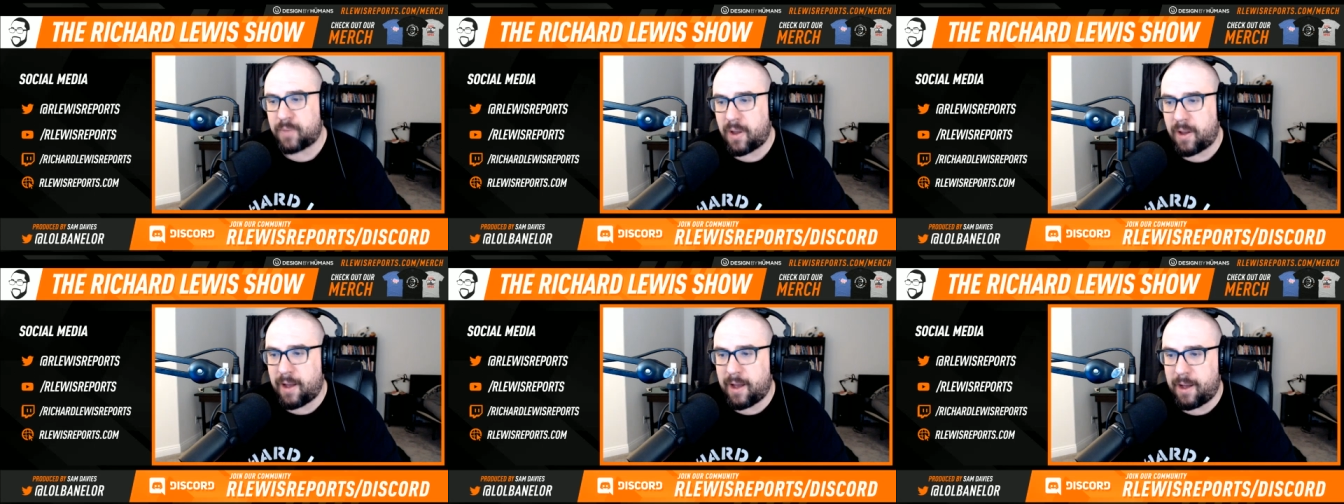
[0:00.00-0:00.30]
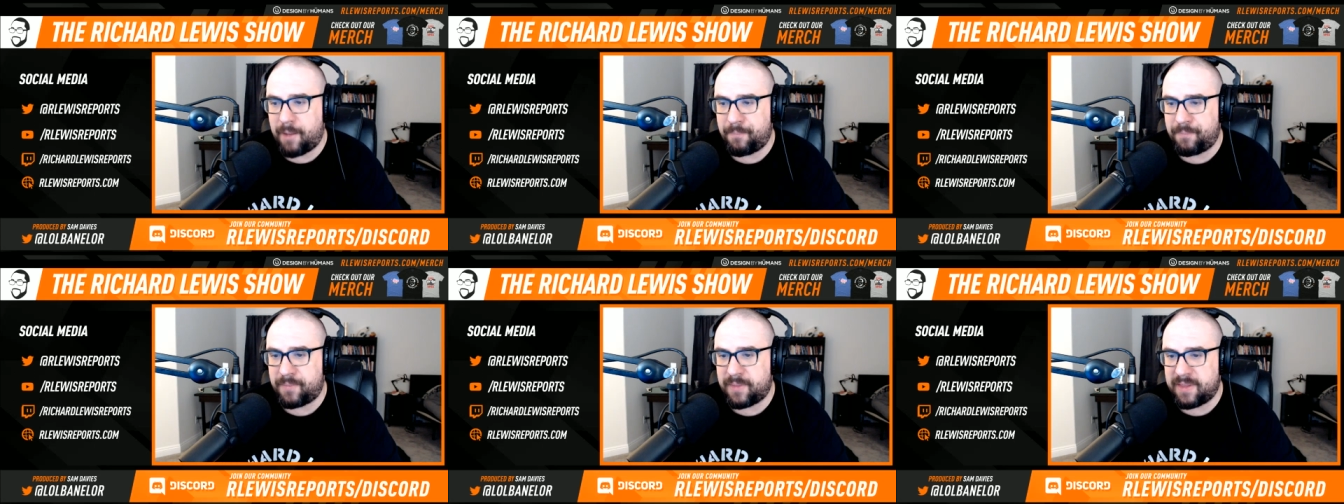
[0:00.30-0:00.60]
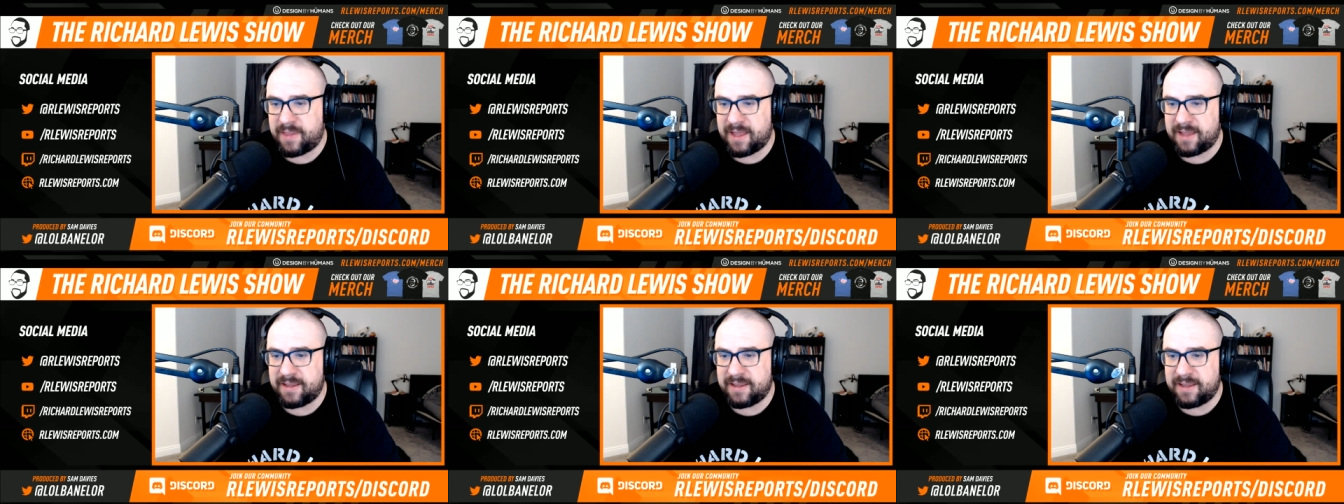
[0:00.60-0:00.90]
um,
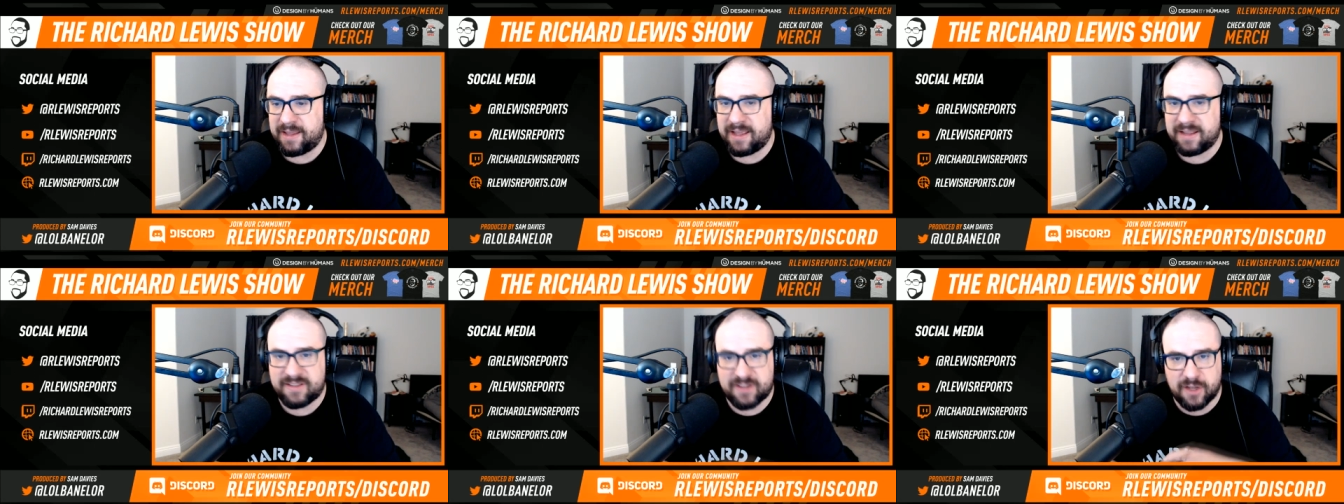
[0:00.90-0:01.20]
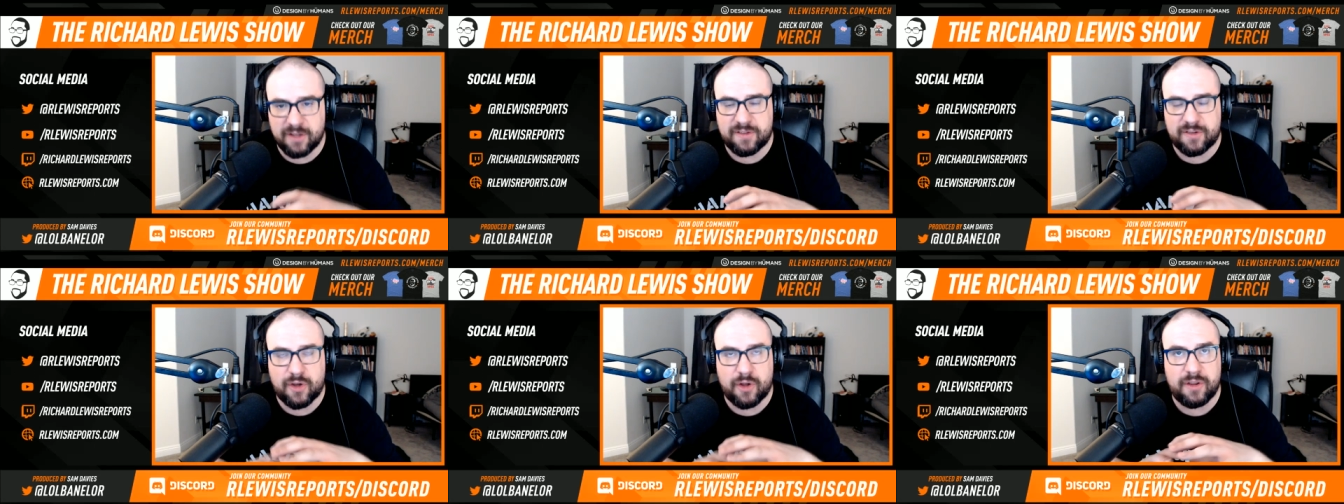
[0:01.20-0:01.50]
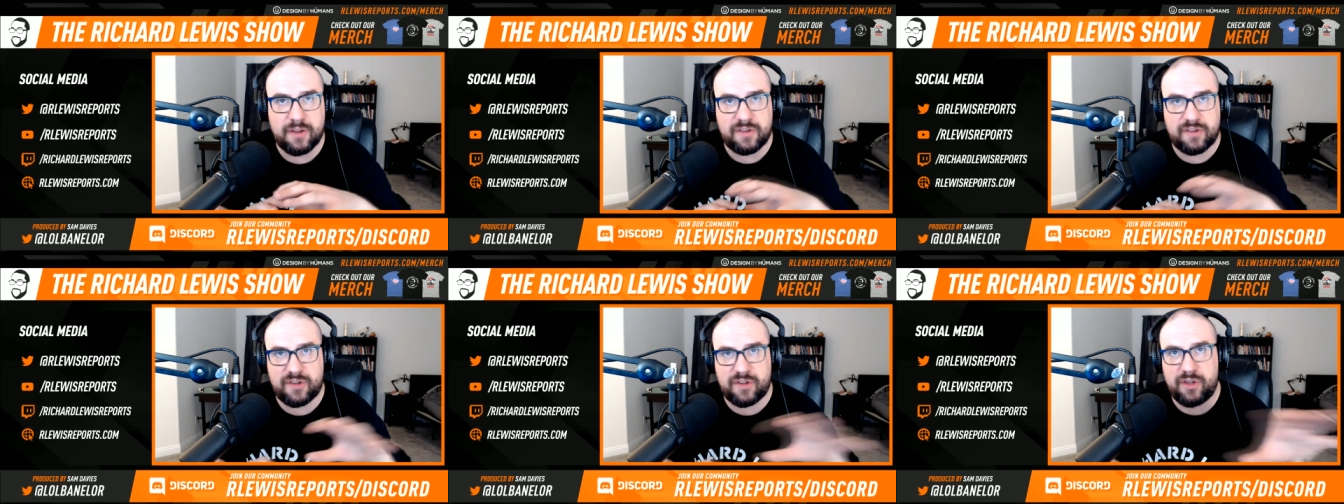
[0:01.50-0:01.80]
that it's it's got
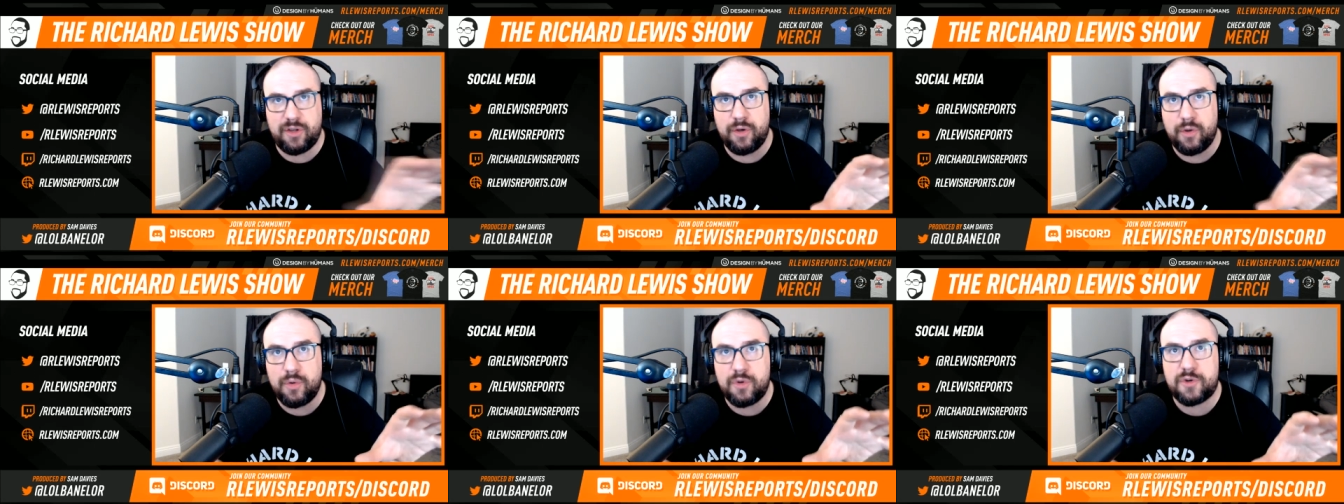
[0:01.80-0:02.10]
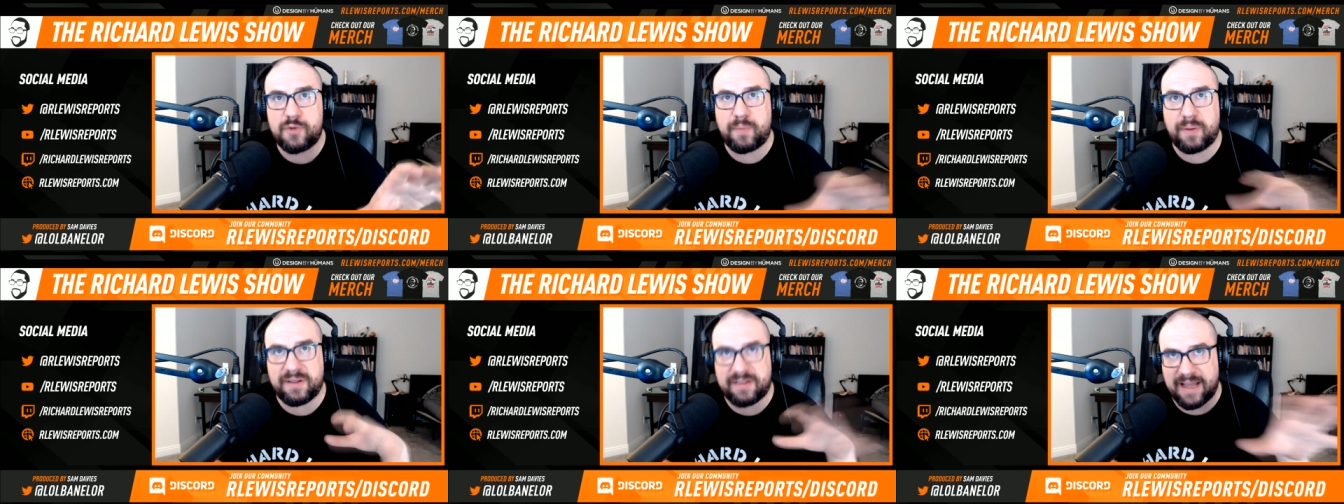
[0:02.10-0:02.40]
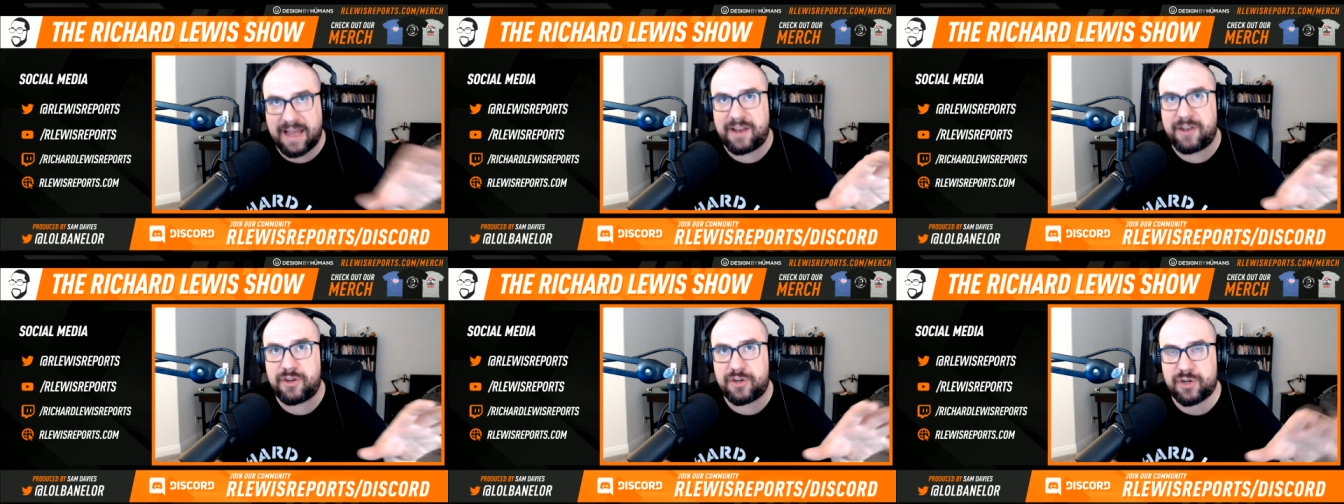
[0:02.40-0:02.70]
this huge
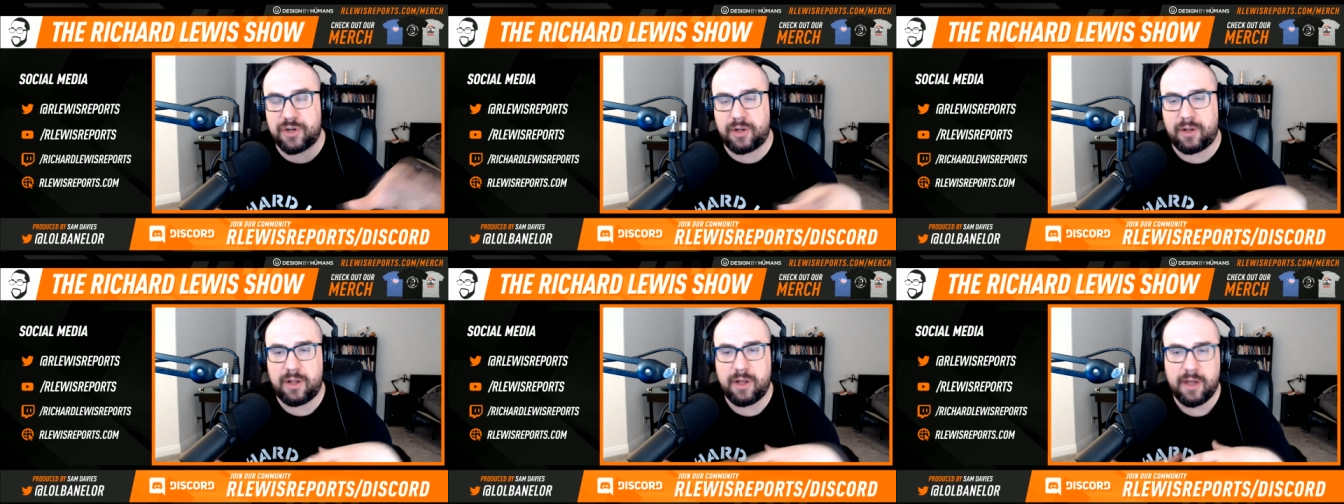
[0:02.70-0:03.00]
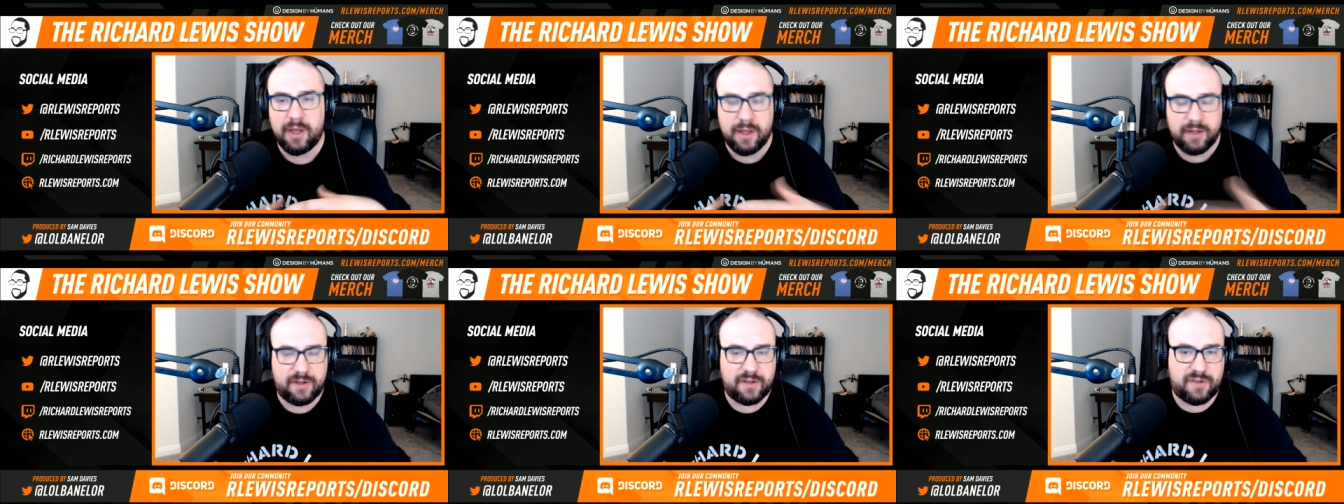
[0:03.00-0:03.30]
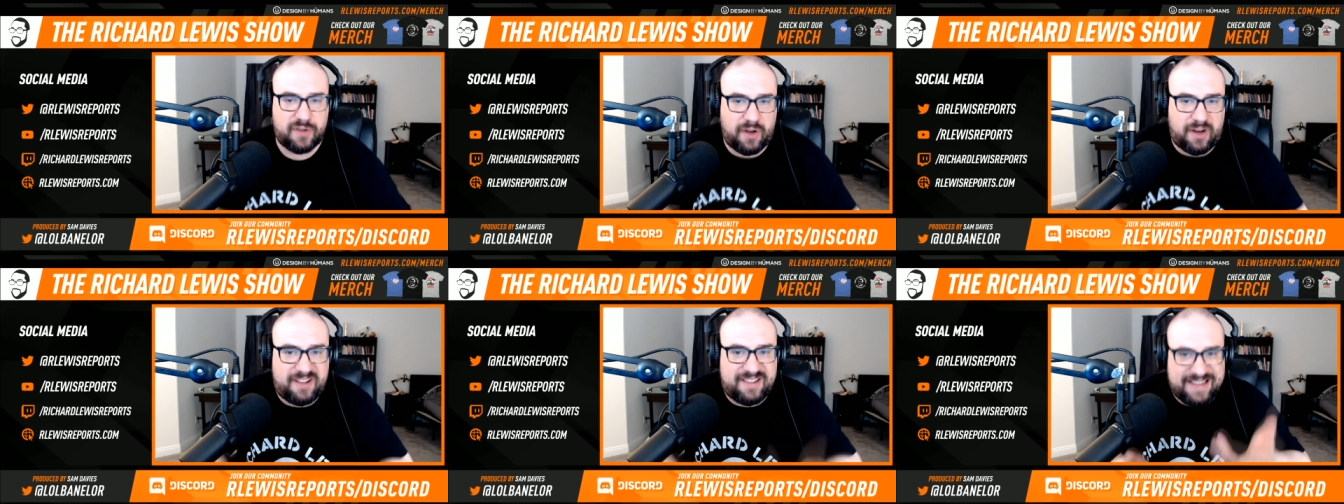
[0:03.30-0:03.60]
potential to
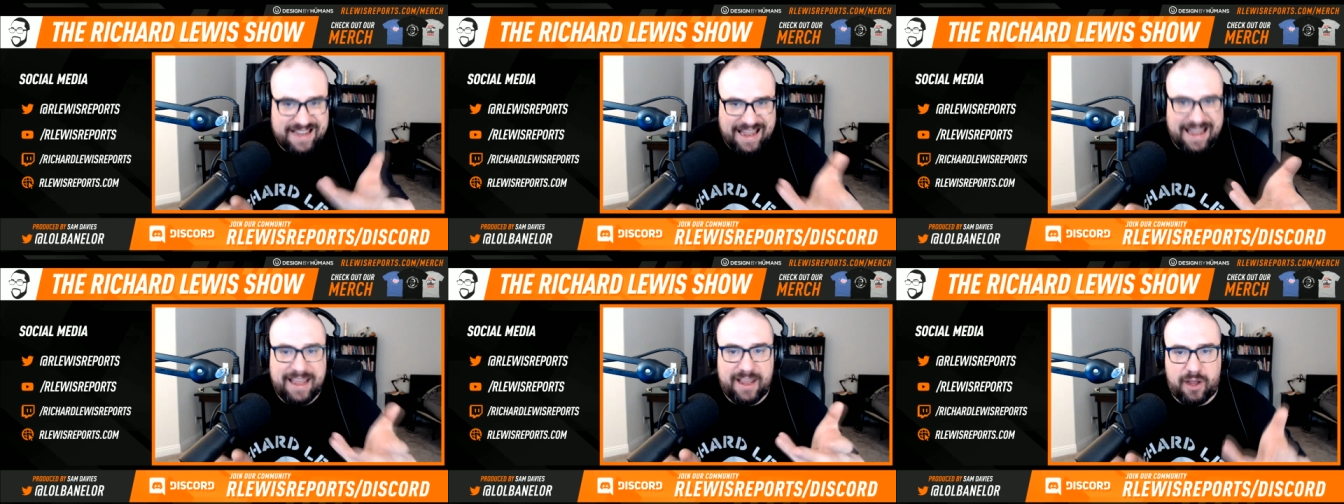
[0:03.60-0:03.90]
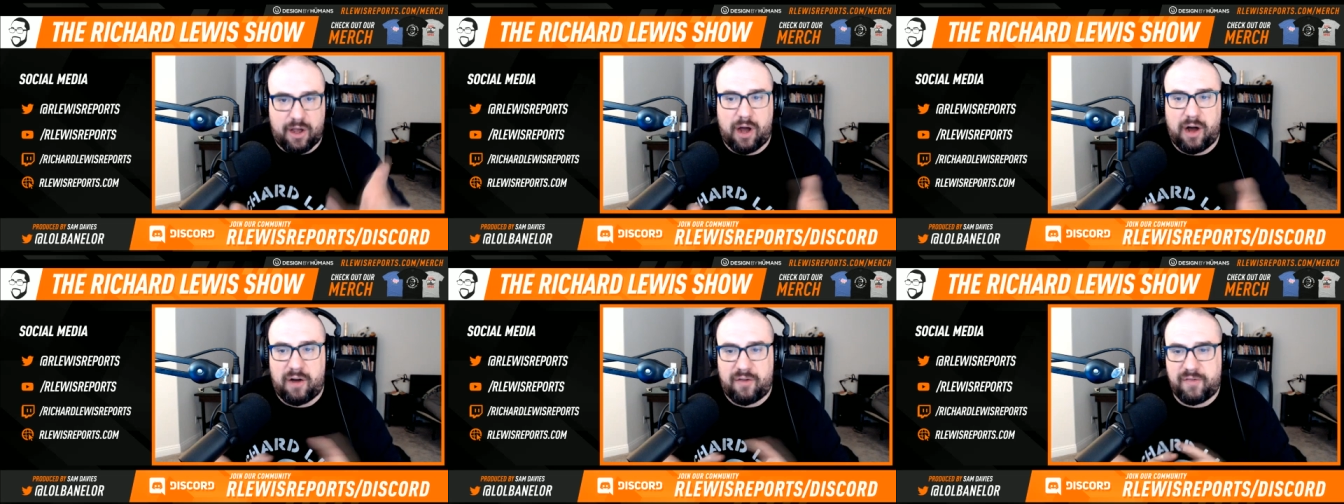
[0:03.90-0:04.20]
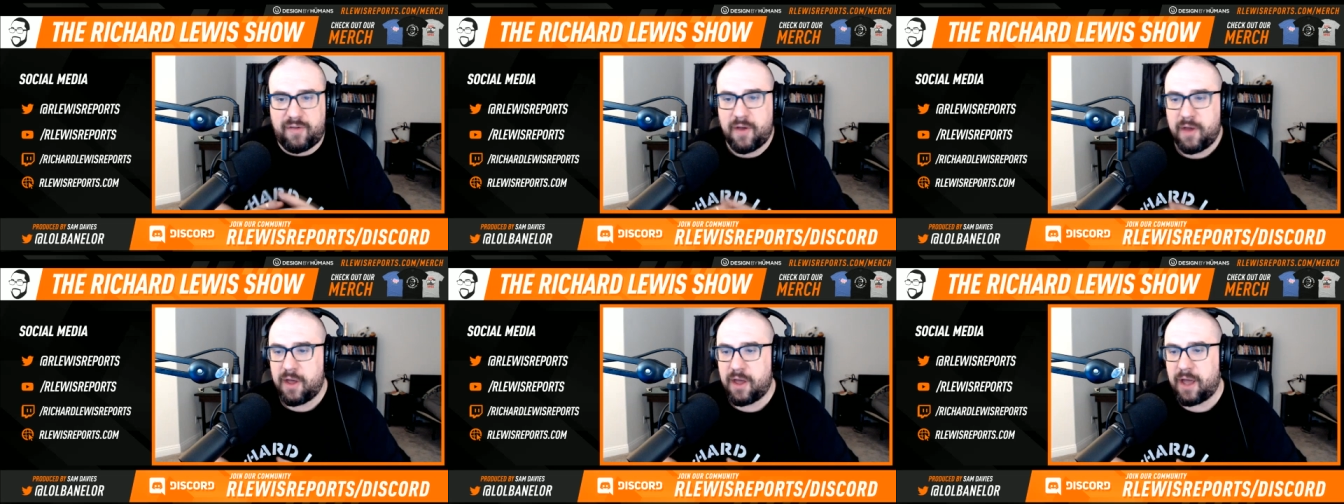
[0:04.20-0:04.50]
sort of take off